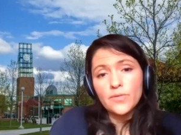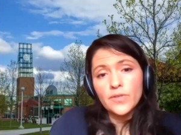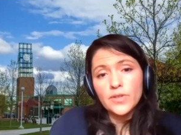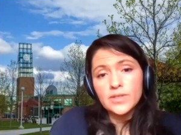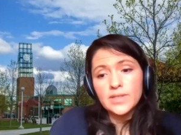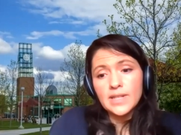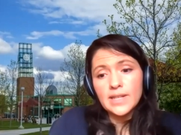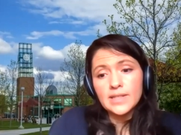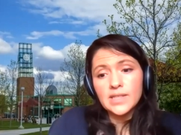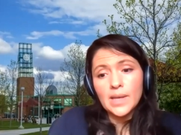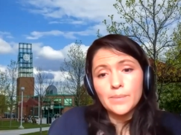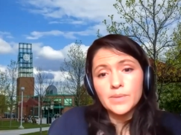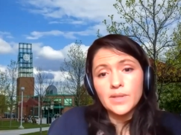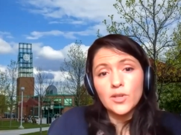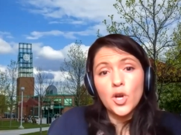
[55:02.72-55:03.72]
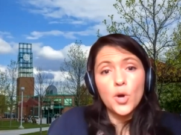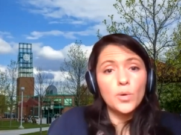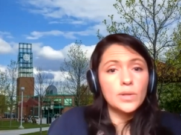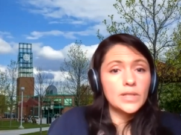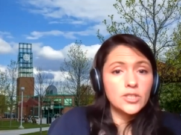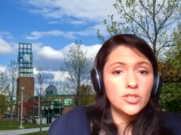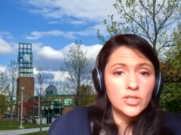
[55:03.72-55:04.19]
University accepts the
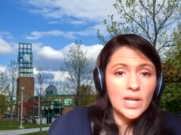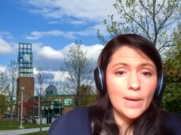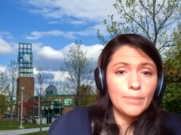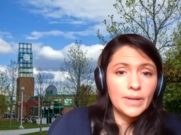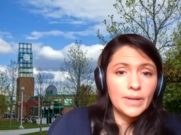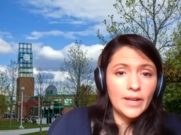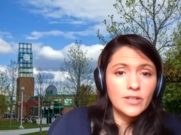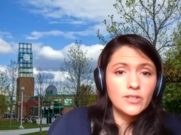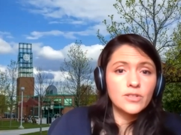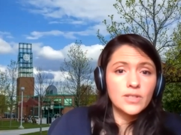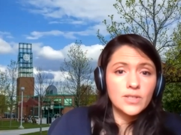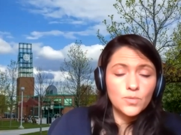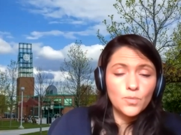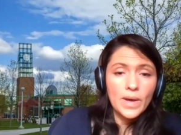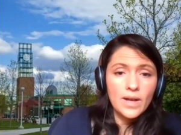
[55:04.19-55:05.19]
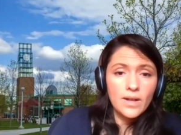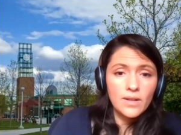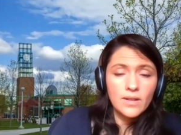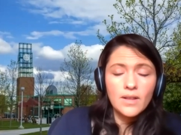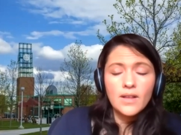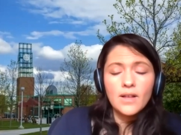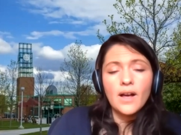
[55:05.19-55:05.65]
Coalition application as
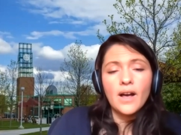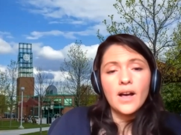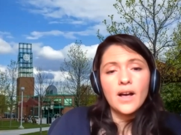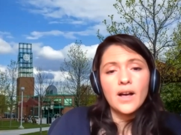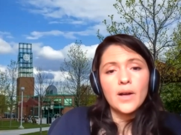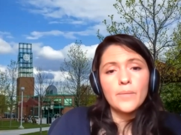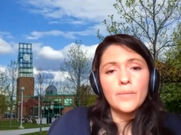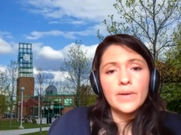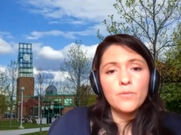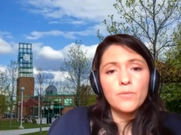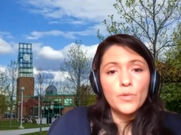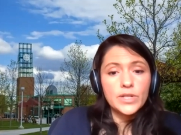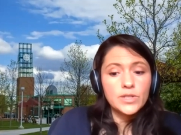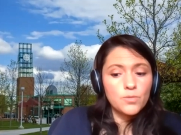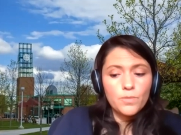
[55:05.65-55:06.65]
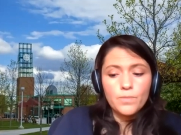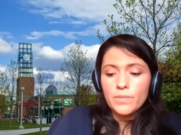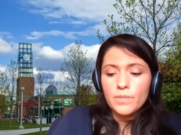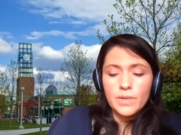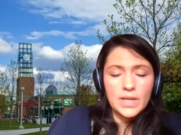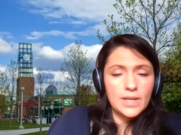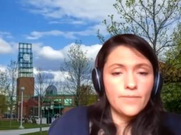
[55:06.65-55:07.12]
well, um, which
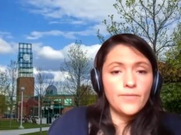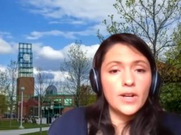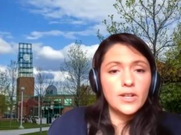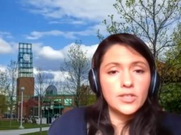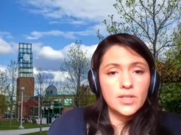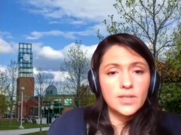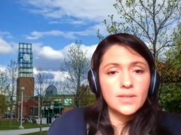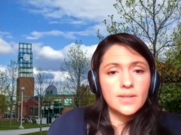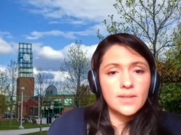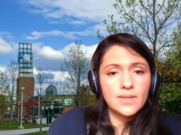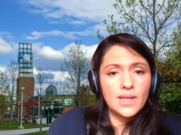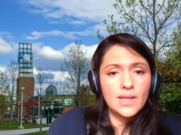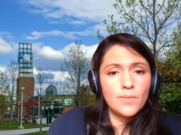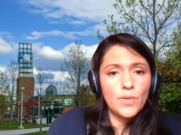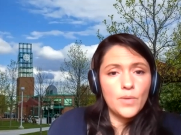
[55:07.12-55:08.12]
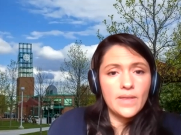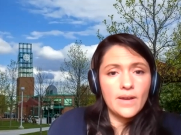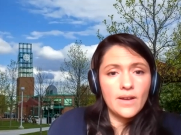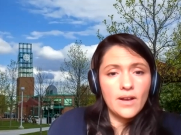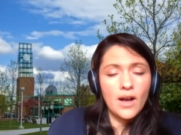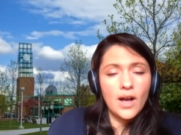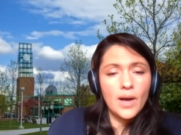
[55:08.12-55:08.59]
it functions the same way
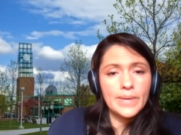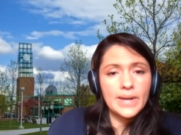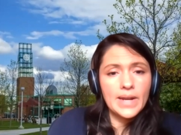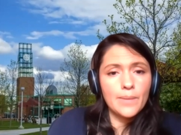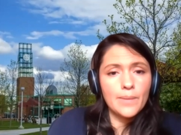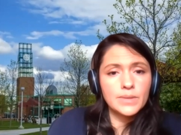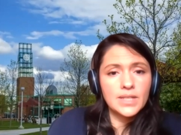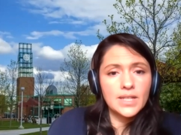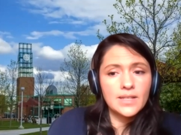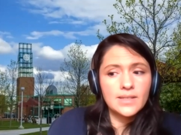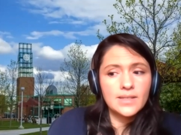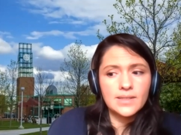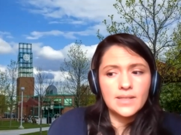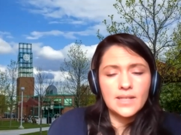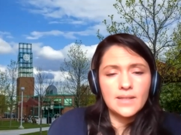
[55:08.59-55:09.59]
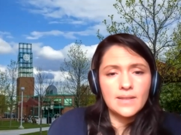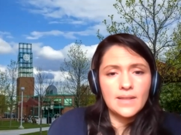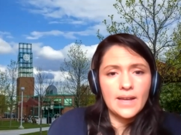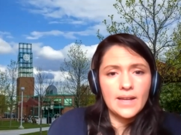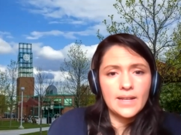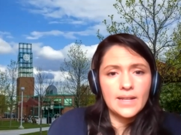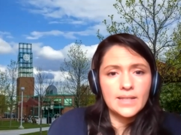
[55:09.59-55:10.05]
that Common App does, in
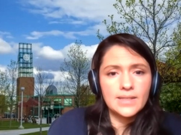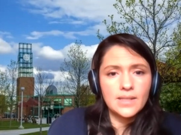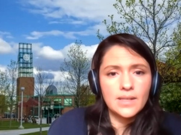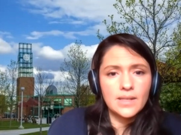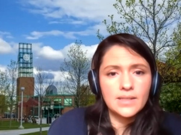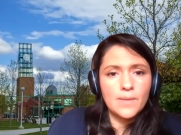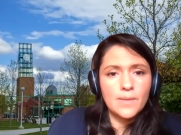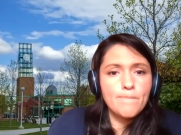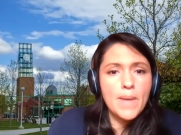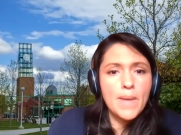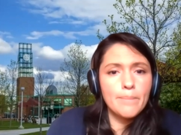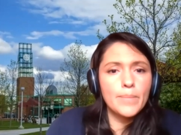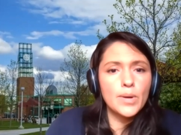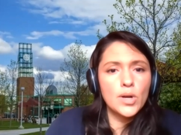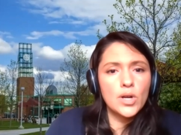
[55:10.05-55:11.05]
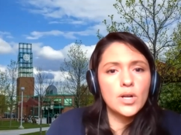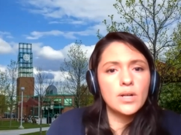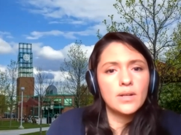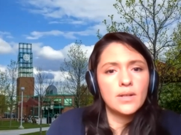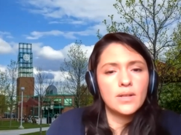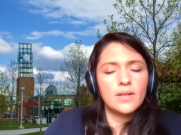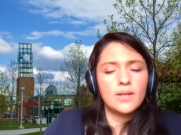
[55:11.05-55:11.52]
that it's a it's a
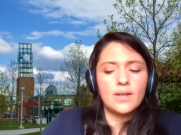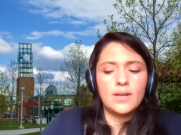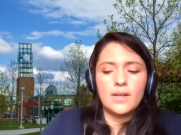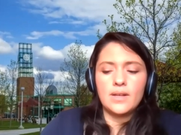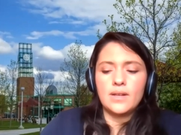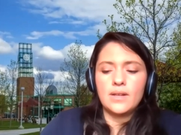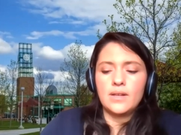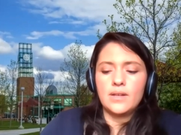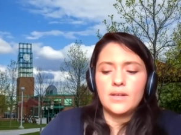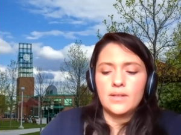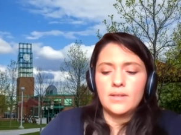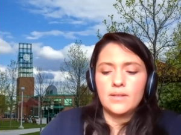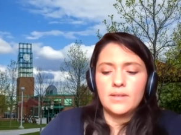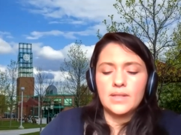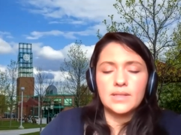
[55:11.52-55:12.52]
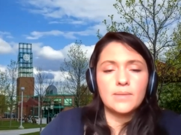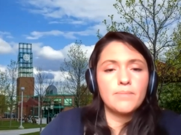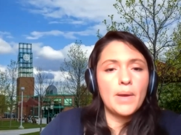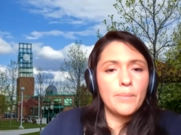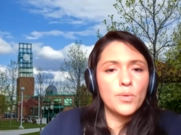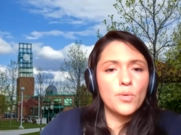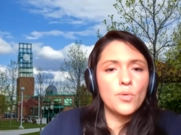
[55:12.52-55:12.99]
member uh, it's a
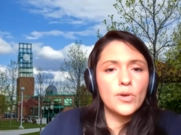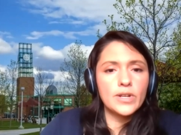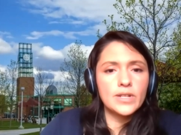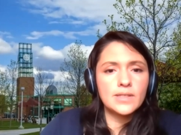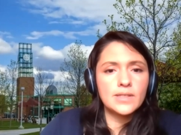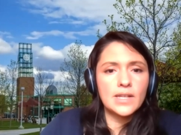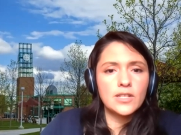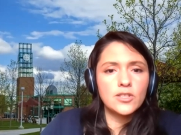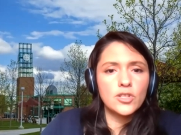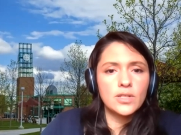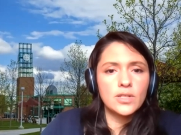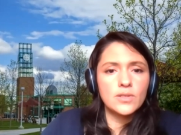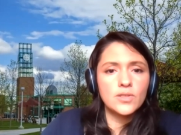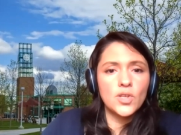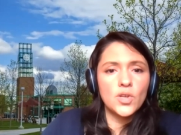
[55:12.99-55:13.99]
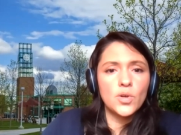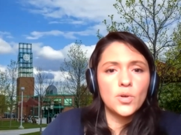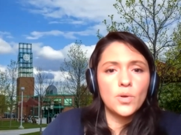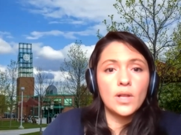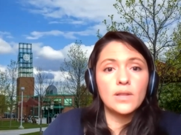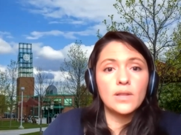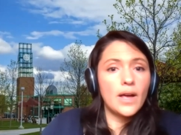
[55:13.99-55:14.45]
member organization. So
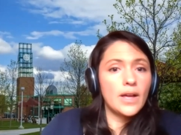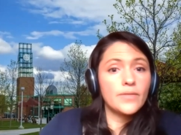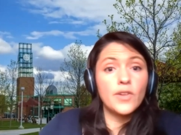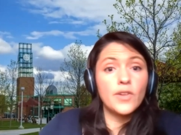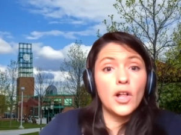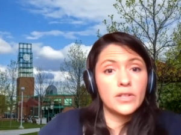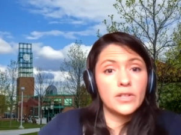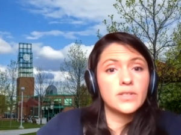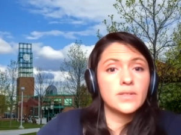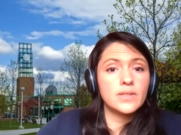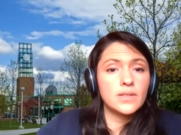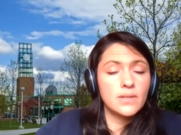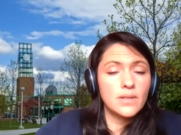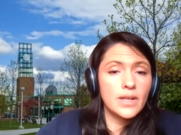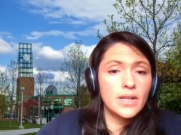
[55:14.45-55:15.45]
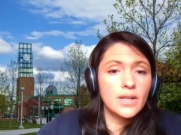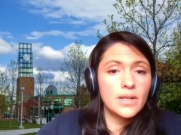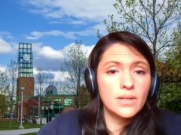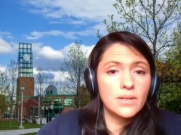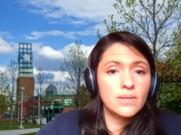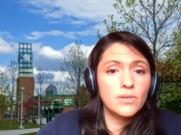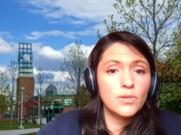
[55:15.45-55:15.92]
a lot of colleges and,
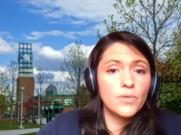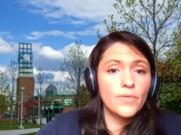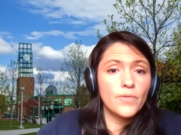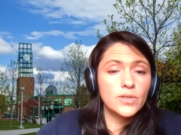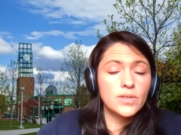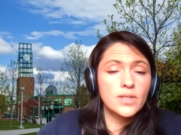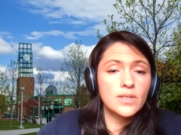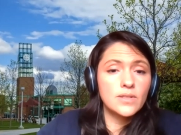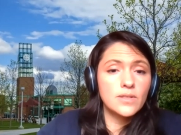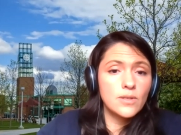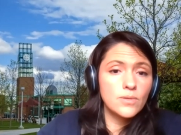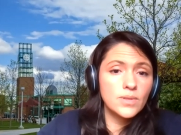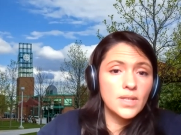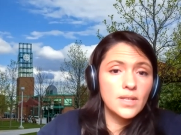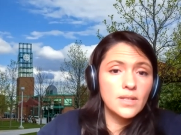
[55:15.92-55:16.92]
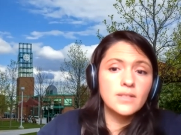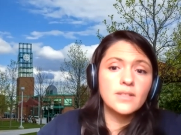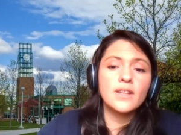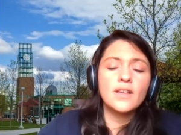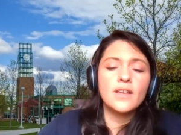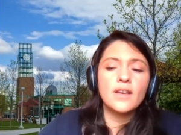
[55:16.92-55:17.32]
and universities use it.